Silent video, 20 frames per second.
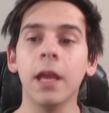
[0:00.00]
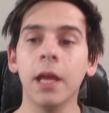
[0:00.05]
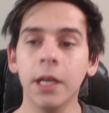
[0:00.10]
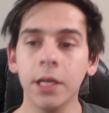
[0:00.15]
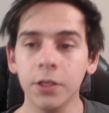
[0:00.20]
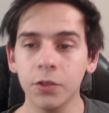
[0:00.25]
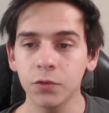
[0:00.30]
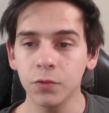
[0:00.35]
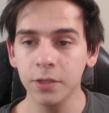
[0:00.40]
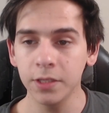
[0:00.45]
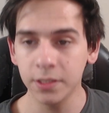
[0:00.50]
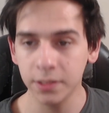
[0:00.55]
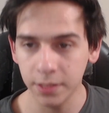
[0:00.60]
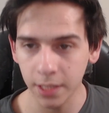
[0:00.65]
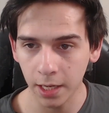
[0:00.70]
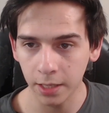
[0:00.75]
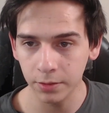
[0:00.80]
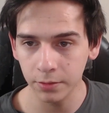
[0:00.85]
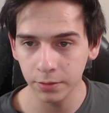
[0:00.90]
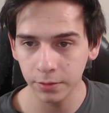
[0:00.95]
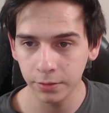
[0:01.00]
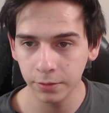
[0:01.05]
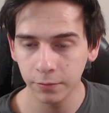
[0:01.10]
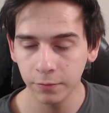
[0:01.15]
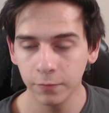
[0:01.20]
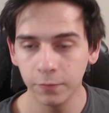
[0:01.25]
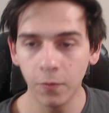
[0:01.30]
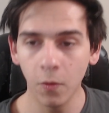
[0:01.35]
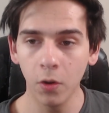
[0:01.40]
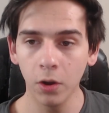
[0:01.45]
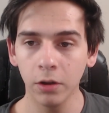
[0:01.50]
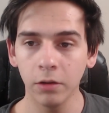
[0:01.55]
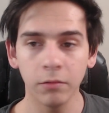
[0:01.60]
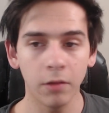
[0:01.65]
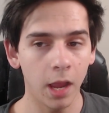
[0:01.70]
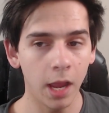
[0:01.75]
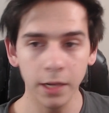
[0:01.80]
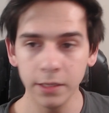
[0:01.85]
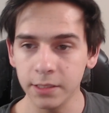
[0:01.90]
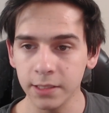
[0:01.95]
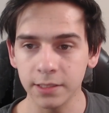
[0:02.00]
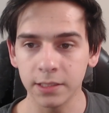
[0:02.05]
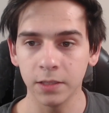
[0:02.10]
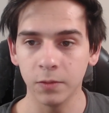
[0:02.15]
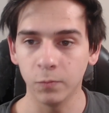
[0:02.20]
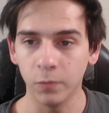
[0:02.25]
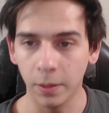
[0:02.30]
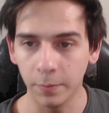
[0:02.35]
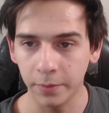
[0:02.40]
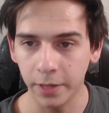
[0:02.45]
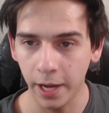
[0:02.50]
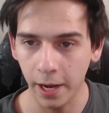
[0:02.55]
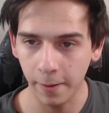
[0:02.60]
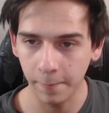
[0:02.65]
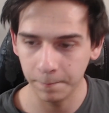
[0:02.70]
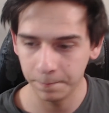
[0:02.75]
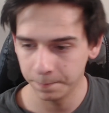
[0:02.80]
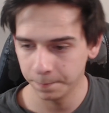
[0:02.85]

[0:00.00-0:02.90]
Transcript: industry standard for a decent webcam.